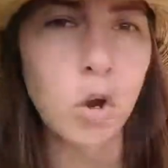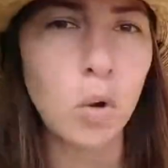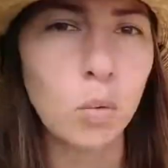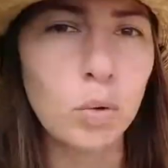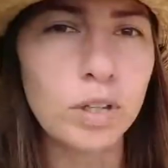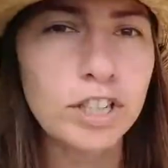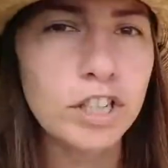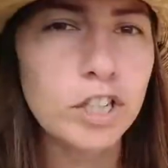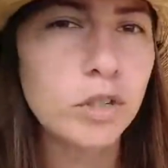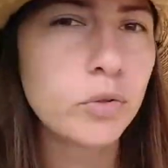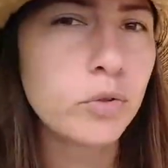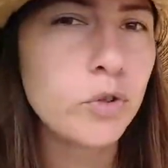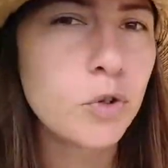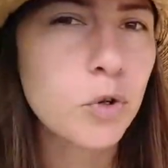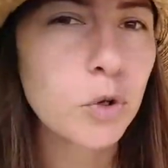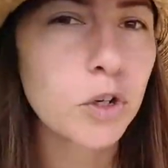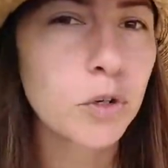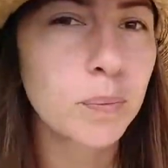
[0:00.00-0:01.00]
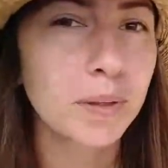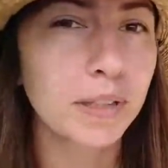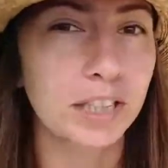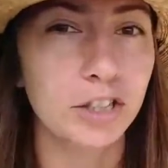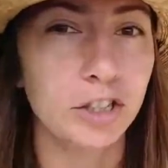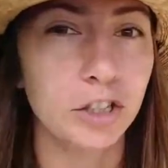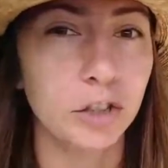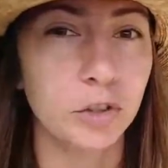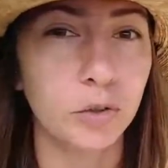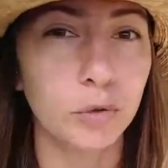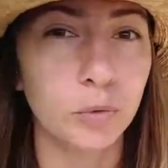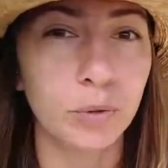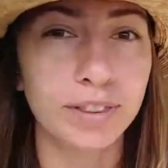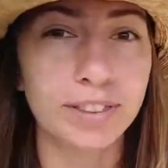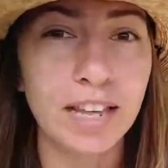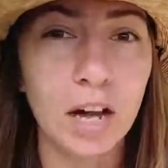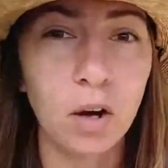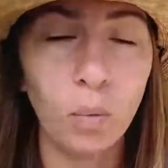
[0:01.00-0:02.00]
What do you normally do
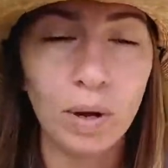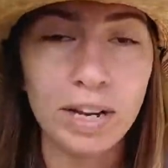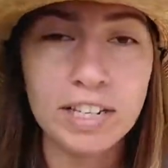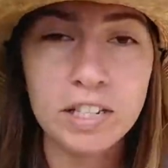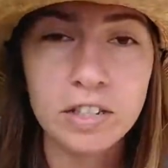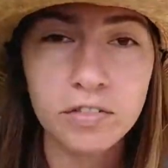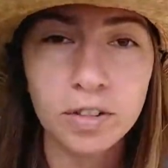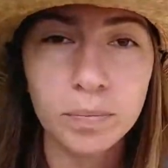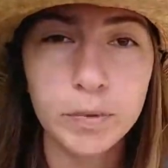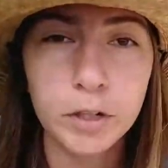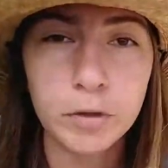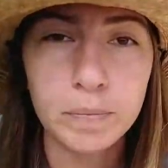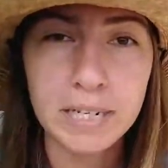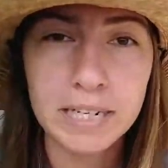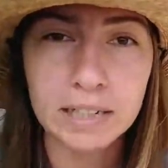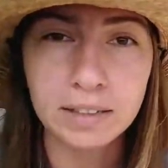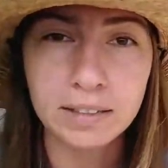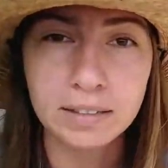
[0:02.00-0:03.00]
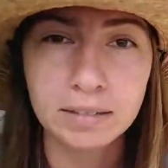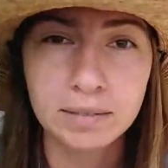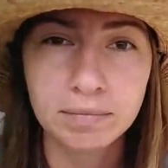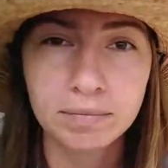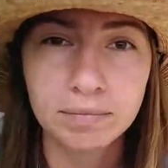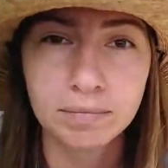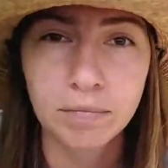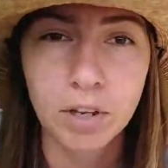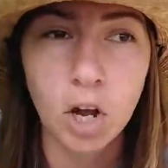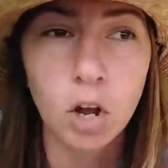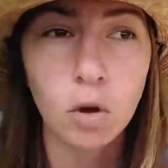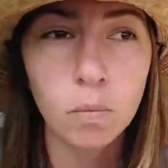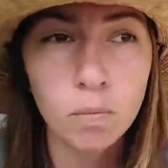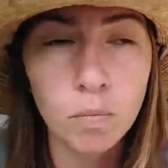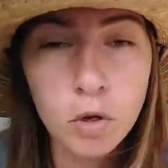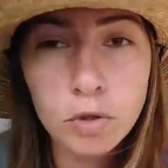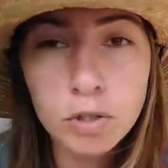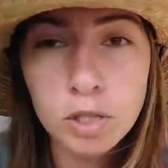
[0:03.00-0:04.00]
with that waste from your meal?
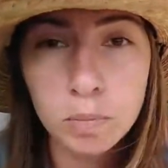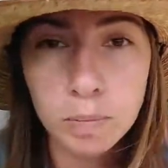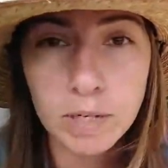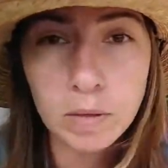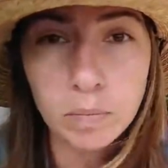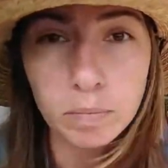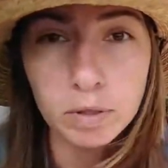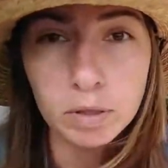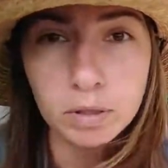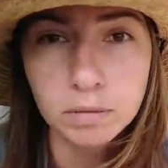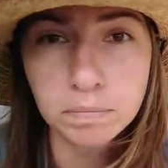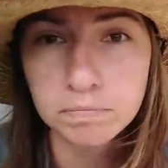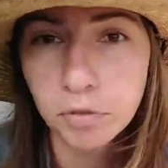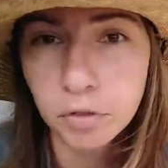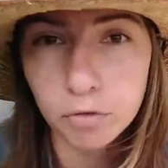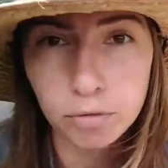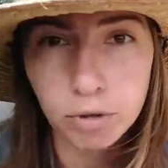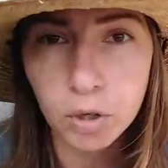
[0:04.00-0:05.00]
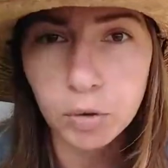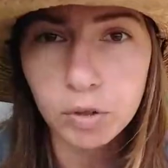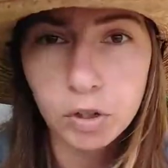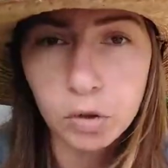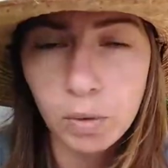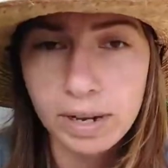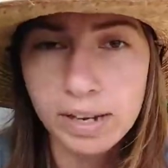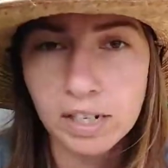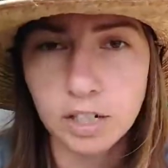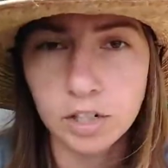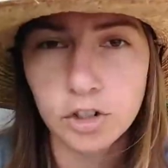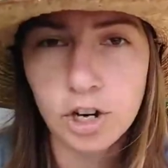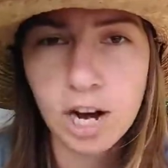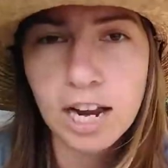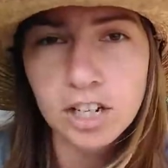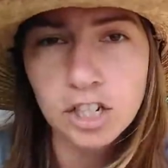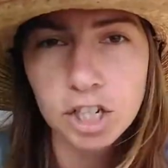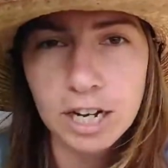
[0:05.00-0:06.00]
Most people throw it away in a
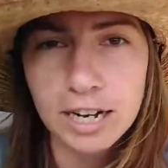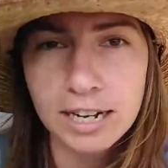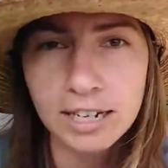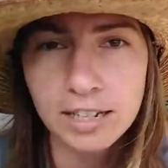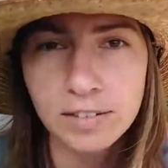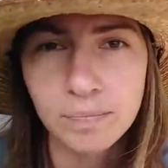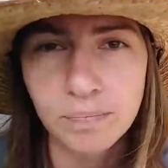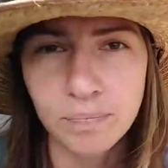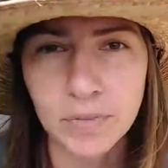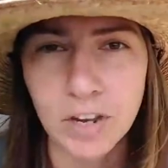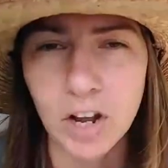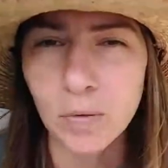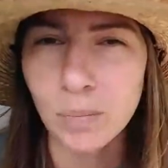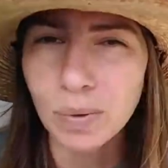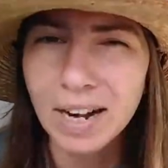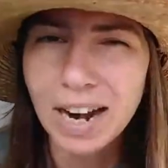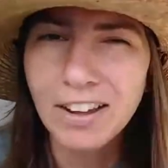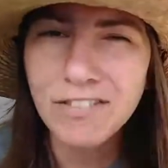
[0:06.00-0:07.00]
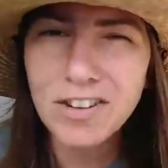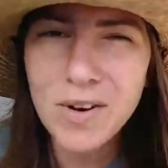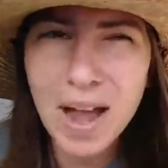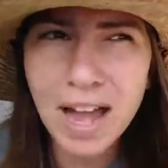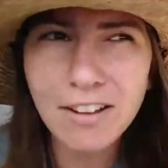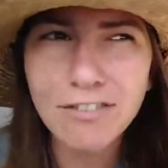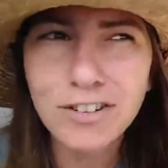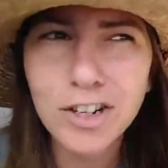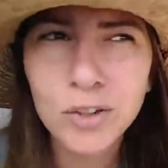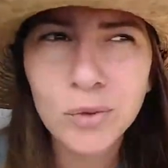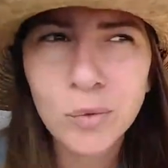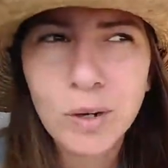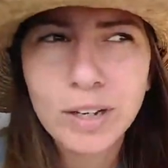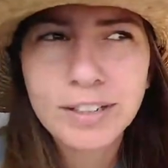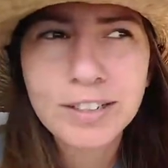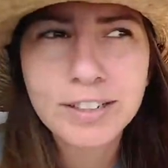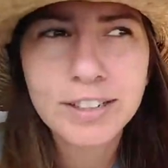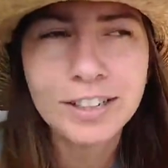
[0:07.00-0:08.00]
trash can, but have you ever
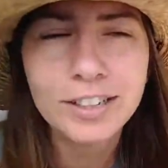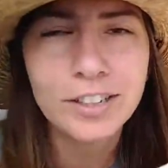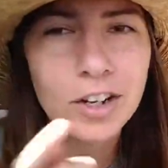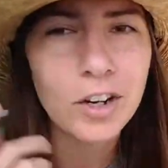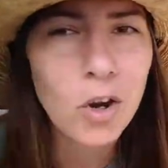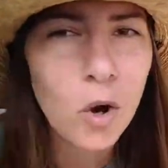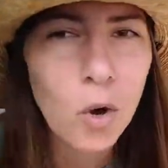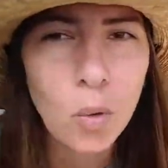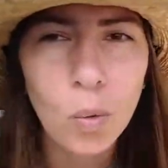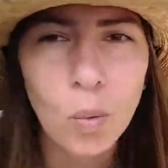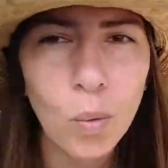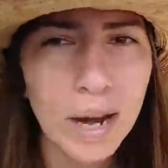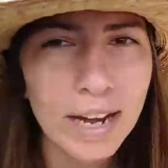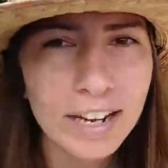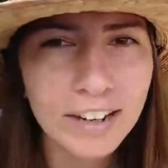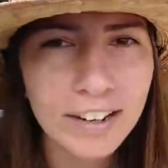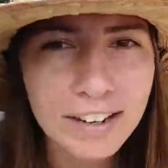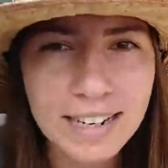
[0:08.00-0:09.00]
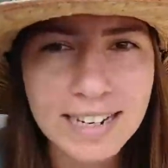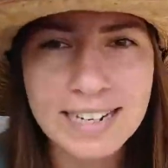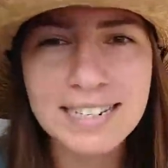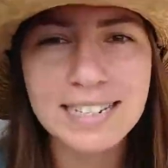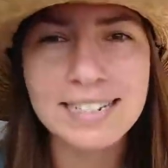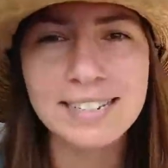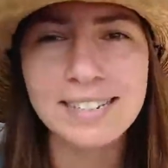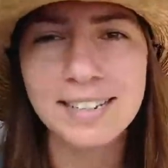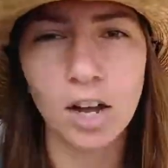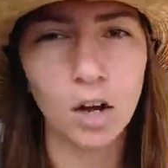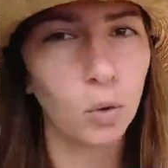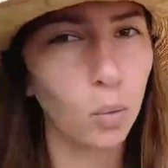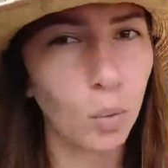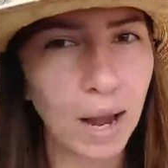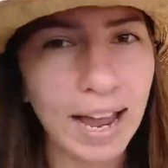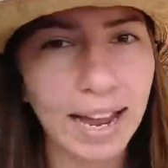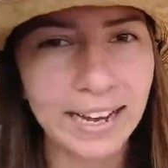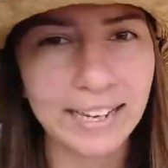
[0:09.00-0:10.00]
wondered, where is
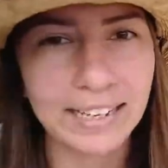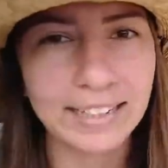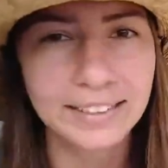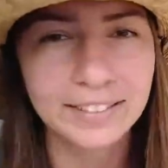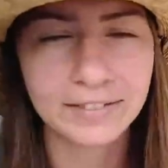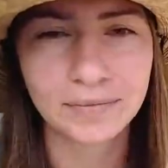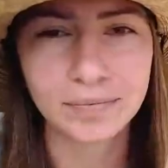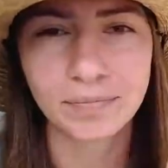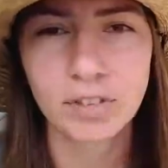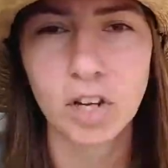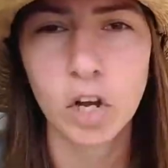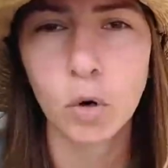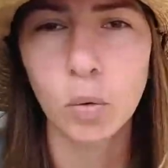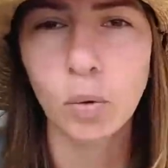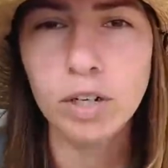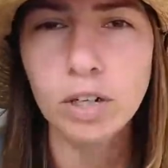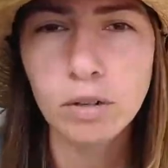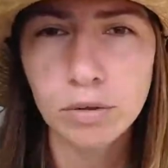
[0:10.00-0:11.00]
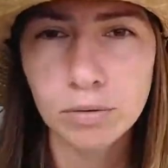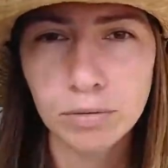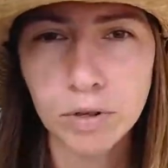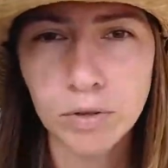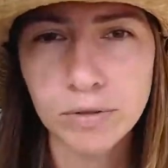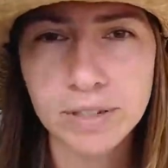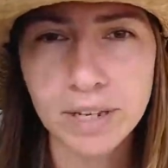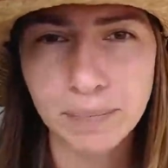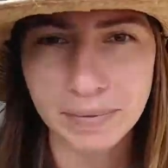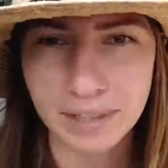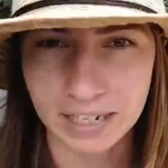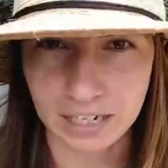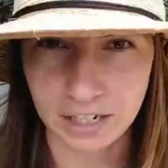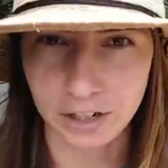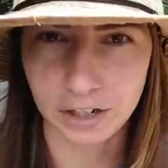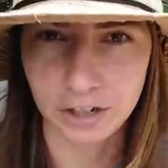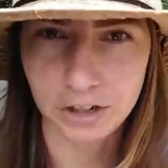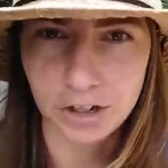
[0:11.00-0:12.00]
away? When you throw something
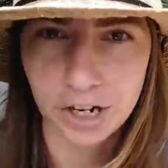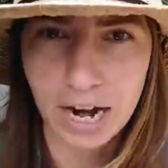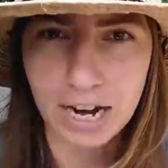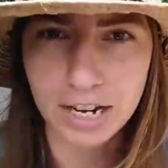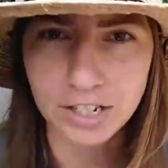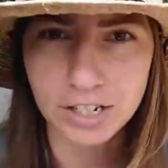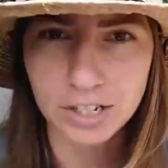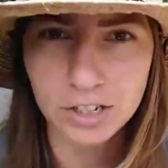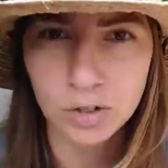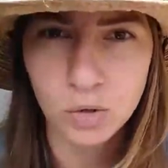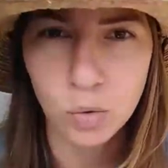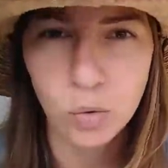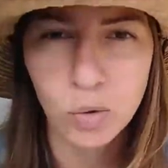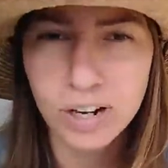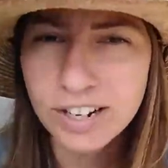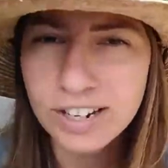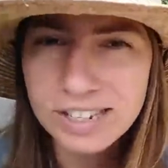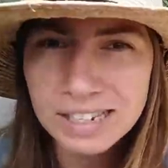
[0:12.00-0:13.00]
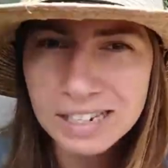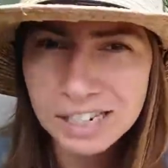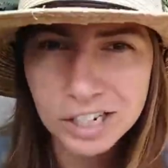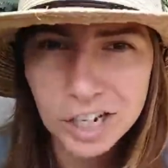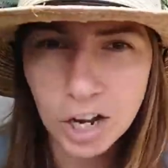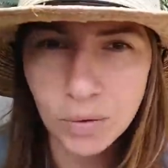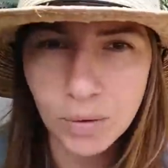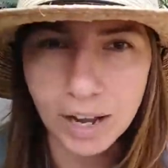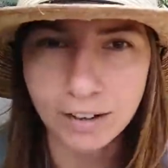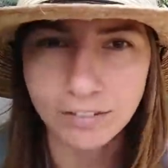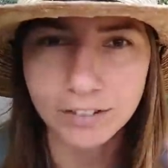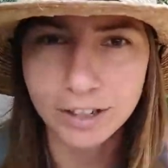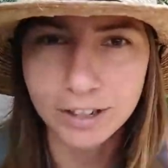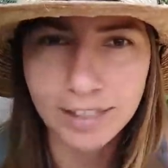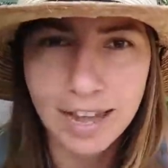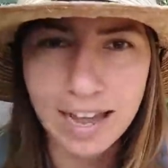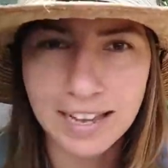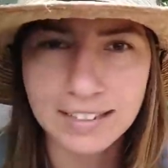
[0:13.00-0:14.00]
in your trash, where does it go after
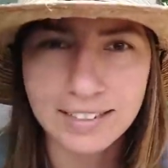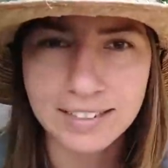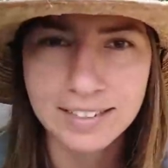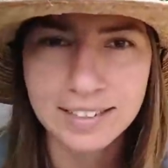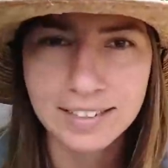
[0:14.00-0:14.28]
that?